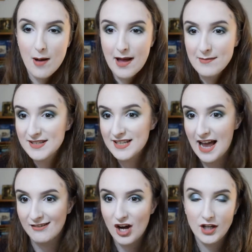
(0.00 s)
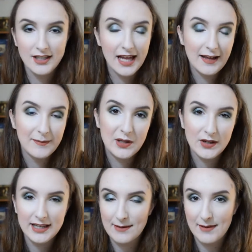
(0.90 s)
my mascara on, and I've been
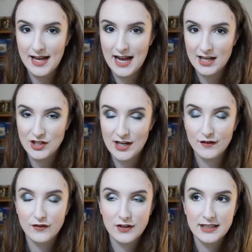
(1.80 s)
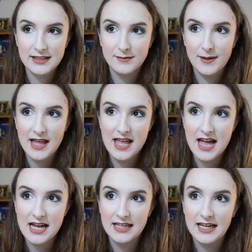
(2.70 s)
looking at my eyeshadow for a little bit,
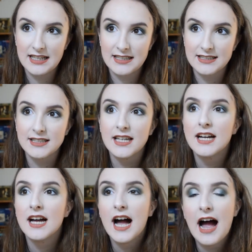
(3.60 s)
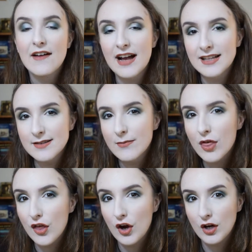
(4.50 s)
and I've had some
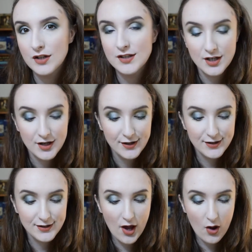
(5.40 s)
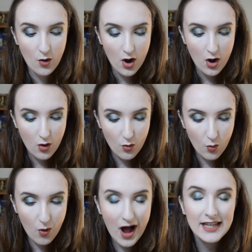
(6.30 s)
thoughts. So
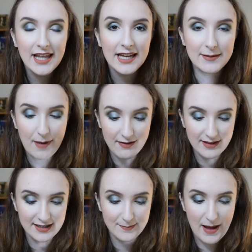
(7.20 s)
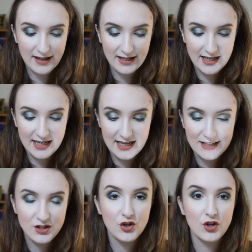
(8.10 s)
what I like about this palette
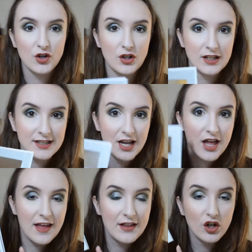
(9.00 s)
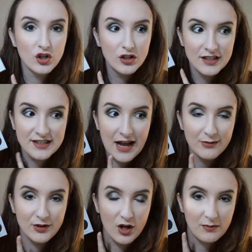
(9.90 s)
is the colours. They're not colours I
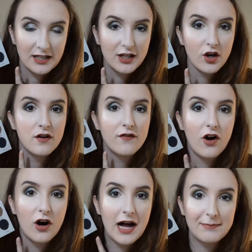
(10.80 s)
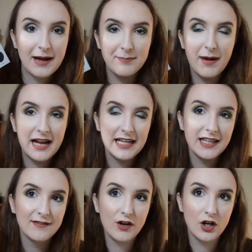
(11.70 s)
would normally go for, and by buying
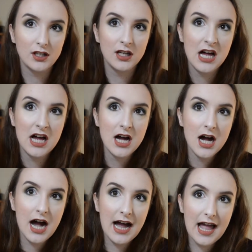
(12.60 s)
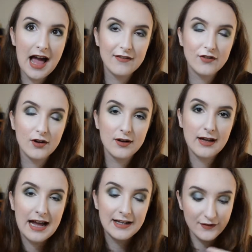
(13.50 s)
the Vol, I have
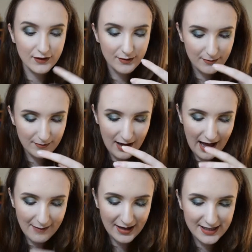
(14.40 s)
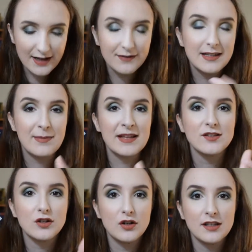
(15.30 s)
kind of had myself dip
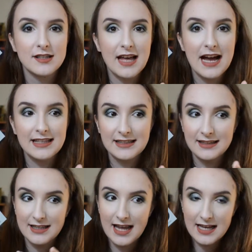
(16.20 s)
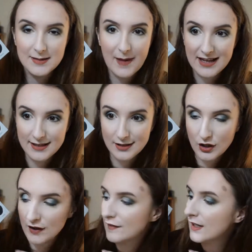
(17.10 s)
into colours that I didn't expect to
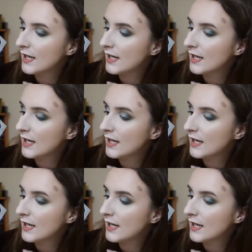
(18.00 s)
love.